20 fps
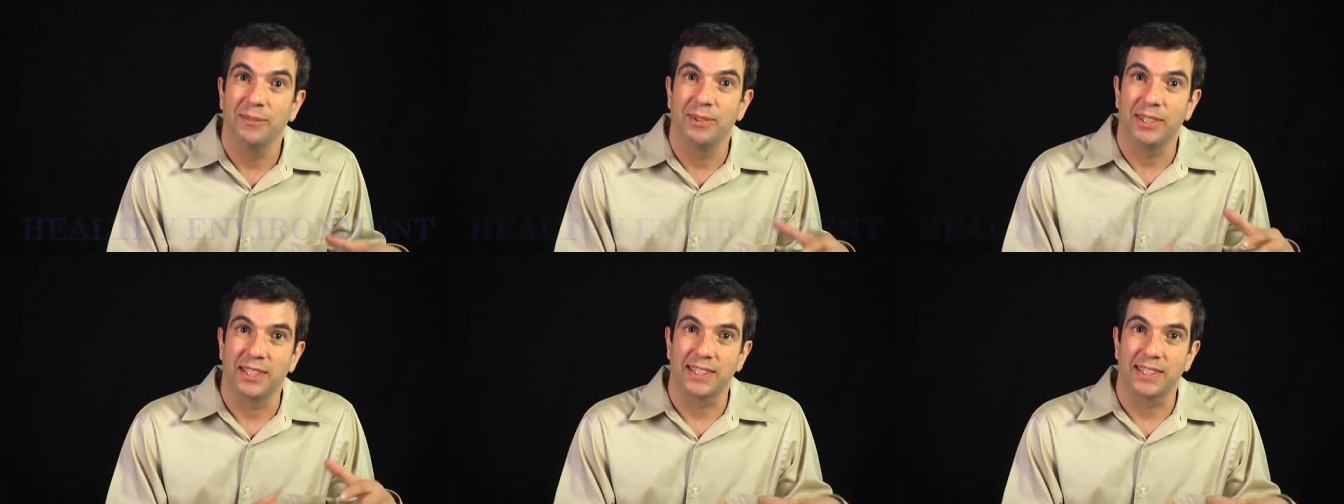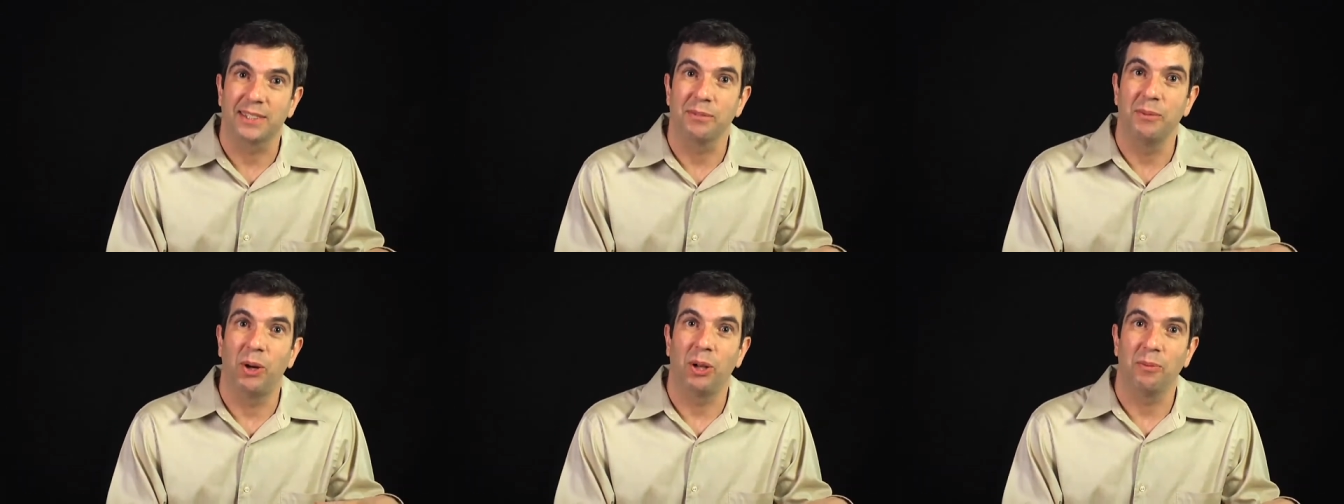
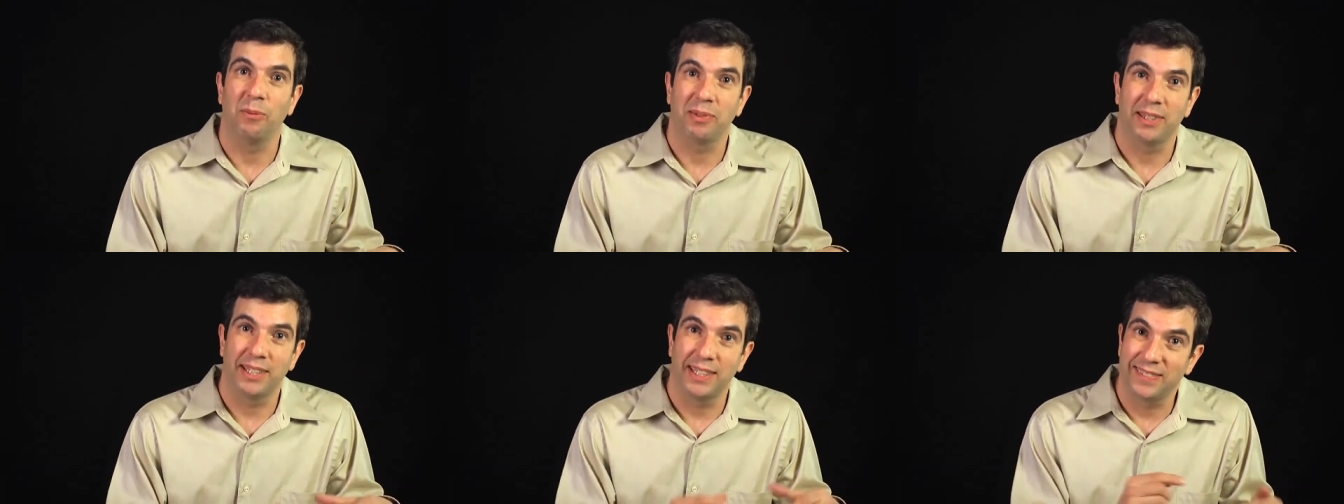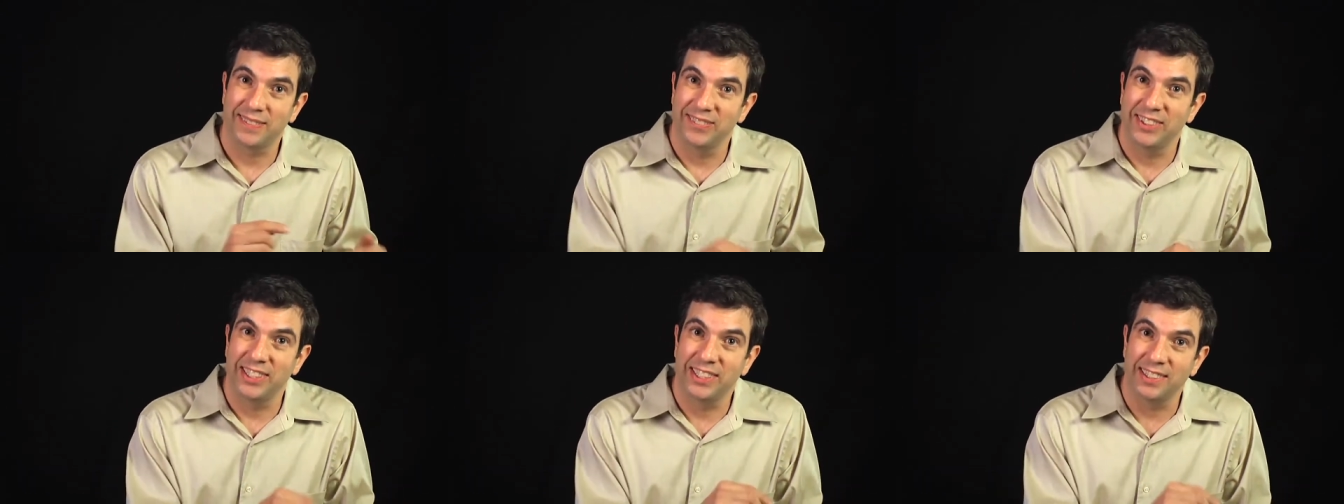because small
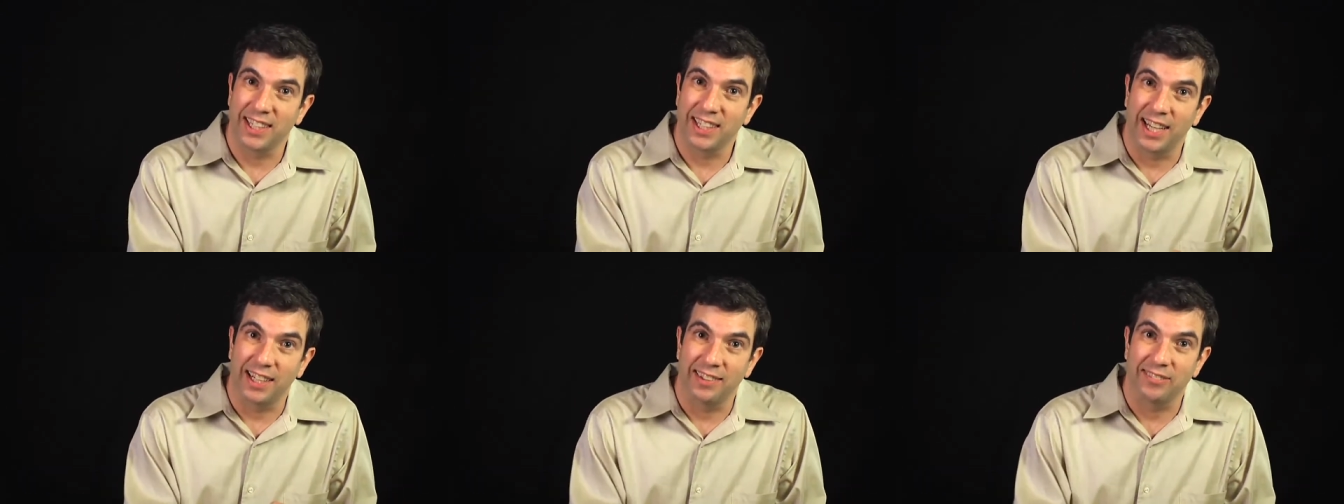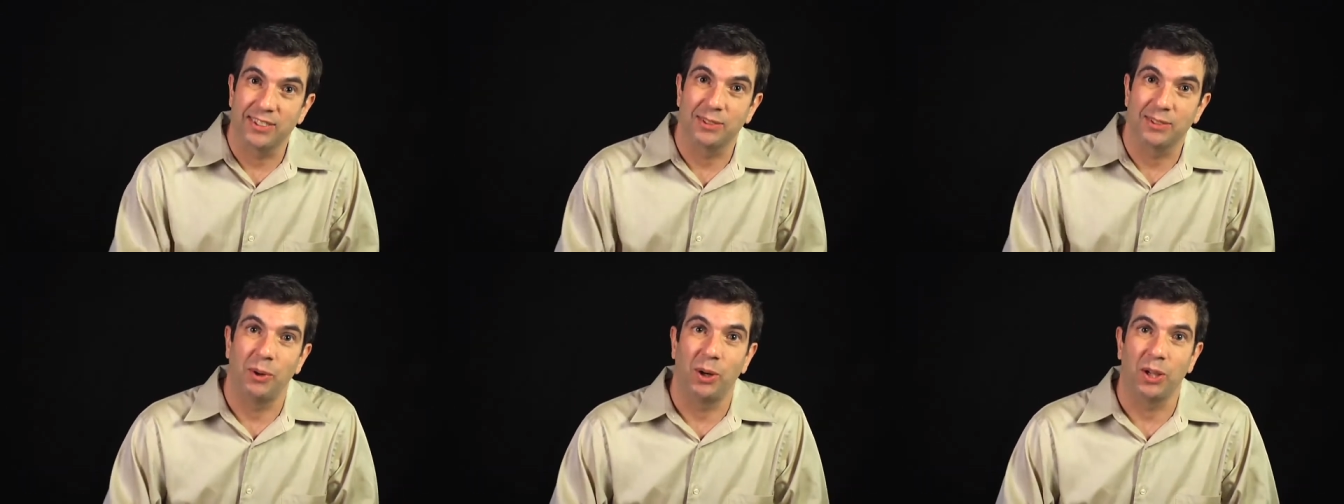plates mean you'll
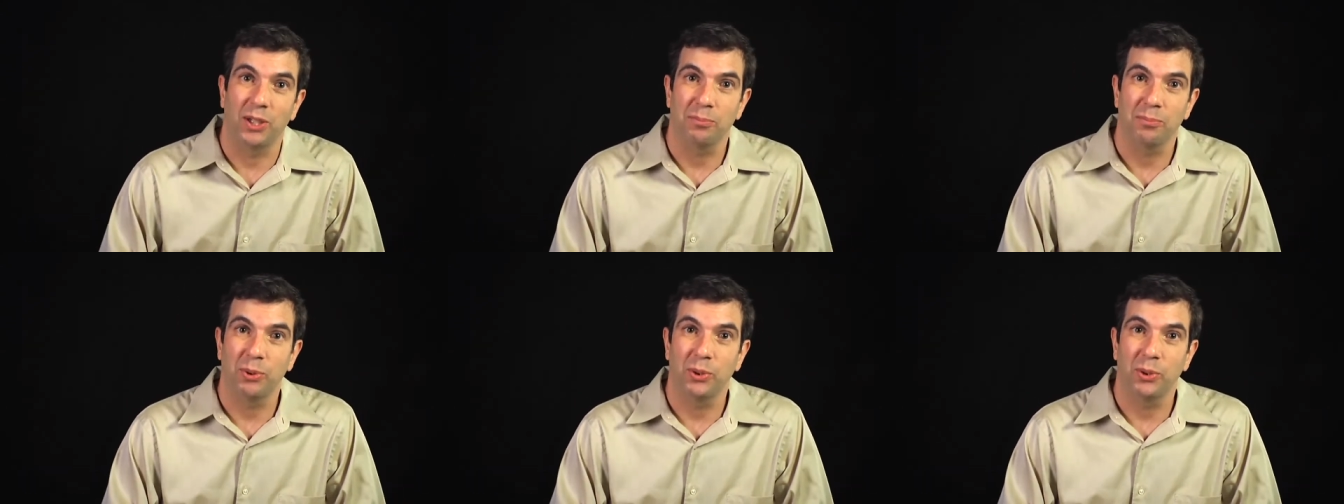have smaller